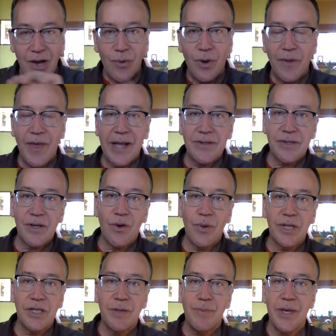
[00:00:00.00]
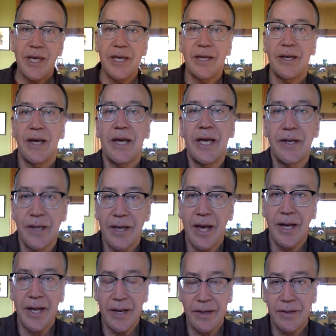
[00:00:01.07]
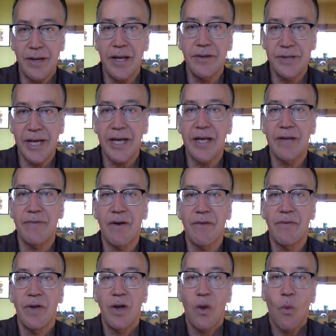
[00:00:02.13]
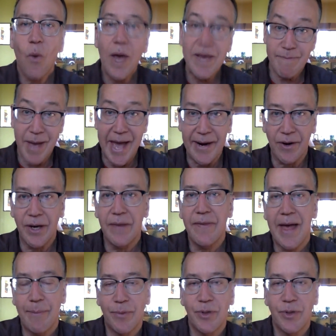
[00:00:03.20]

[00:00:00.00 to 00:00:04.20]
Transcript: Well, that's going to be indicative of white matter in that